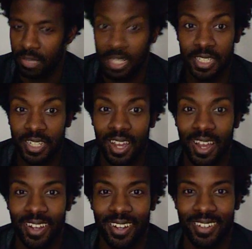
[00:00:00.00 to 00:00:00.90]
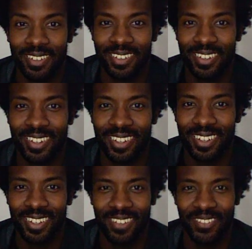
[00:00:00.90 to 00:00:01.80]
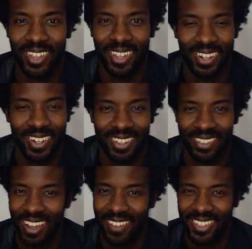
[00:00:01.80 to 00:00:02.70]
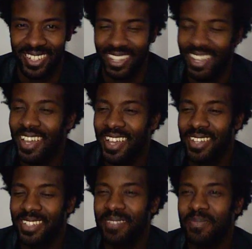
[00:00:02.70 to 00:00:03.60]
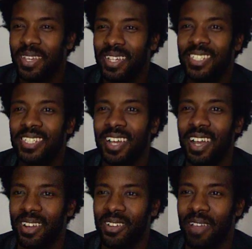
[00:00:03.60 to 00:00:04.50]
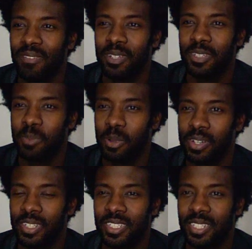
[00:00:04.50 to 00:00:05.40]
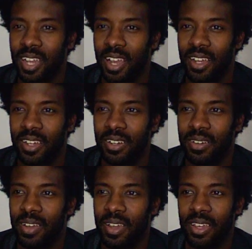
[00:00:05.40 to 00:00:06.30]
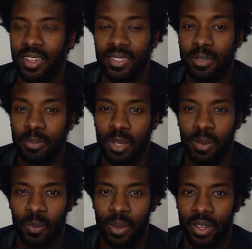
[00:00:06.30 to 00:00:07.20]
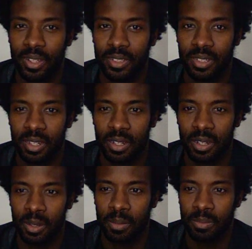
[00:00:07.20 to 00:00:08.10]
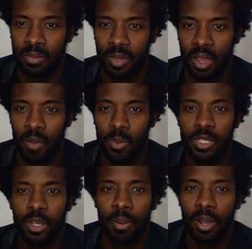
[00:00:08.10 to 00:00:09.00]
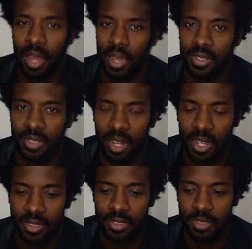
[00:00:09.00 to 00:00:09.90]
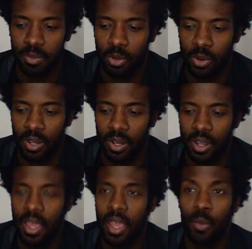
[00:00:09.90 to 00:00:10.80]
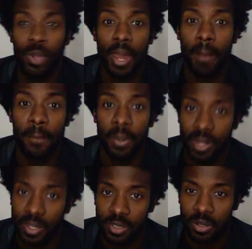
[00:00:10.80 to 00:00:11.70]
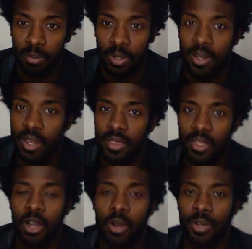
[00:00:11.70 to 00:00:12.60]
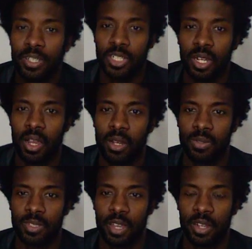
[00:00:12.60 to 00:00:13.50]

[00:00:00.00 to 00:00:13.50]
Chicago. You have to be in Chicago. You have to experience Chicago. It's the Midwest. I went to a Pilates class this morning, and we had a blizzard, but nothing hold us Chicagoans down.